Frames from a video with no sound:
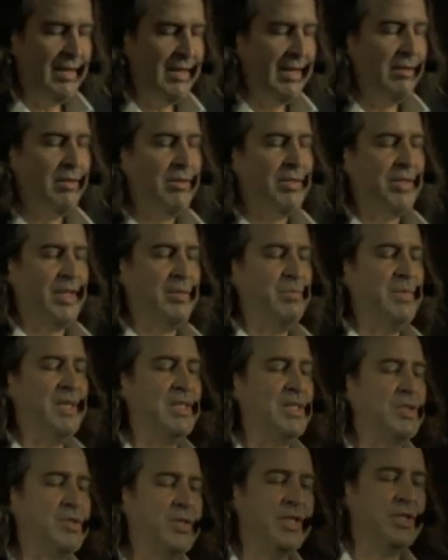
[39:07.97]
and Health
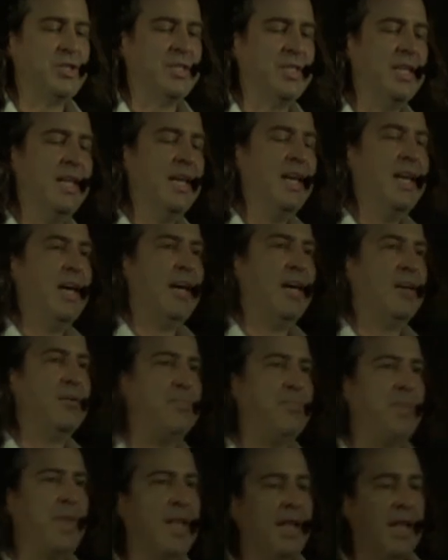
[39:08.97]
Administration.
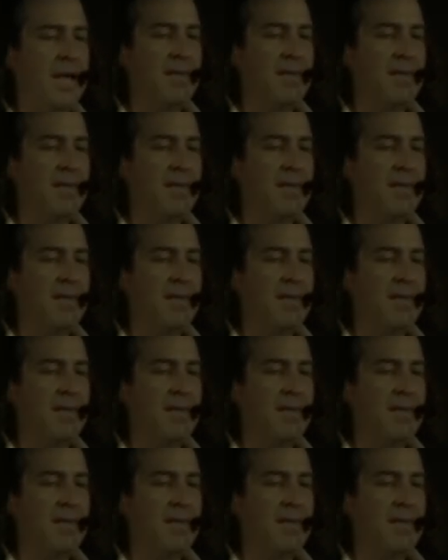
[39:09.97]
Um,